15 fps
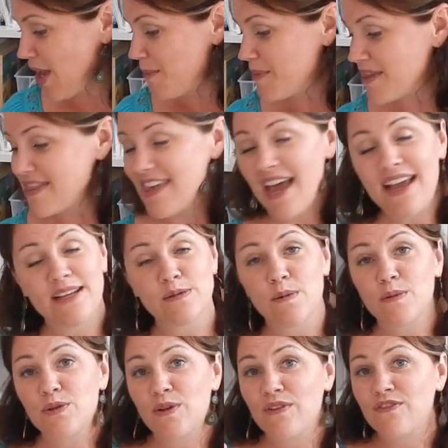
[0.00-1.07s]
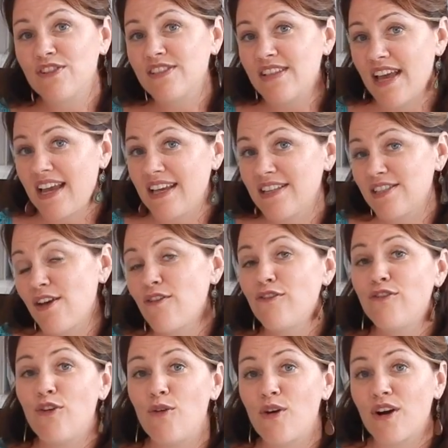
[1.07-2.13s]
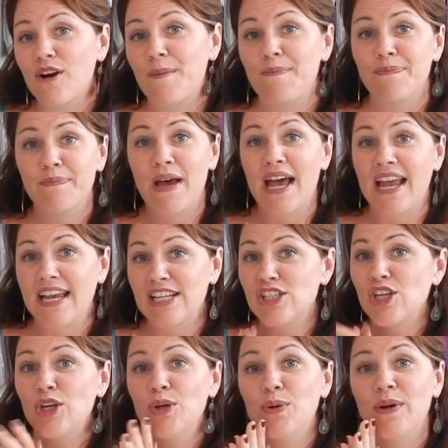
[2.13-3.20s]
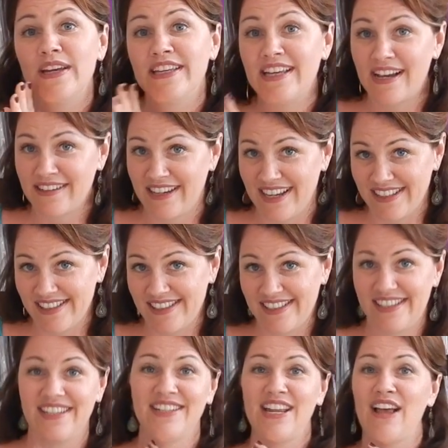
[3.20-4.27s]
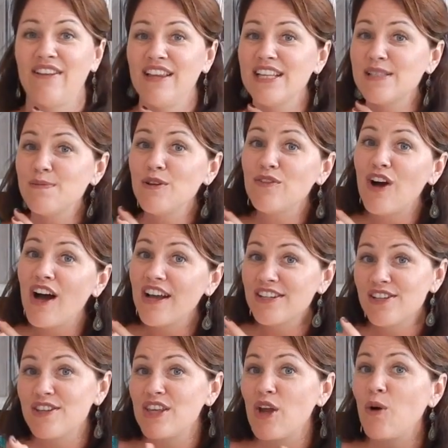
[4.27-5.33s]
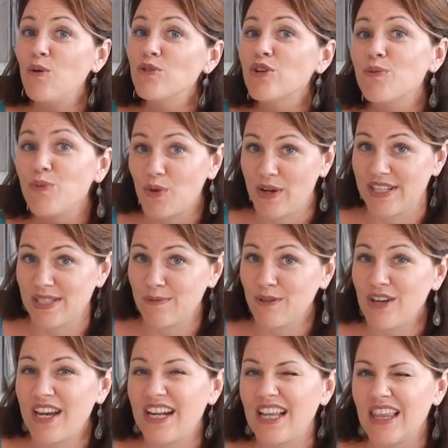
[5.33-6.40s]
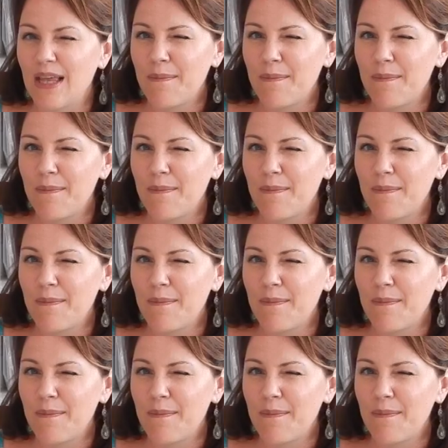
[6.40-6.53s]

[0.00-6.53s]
But that is what we're doing for science for my 2 youngest. Now let's move on to the older boys, and we'll kind of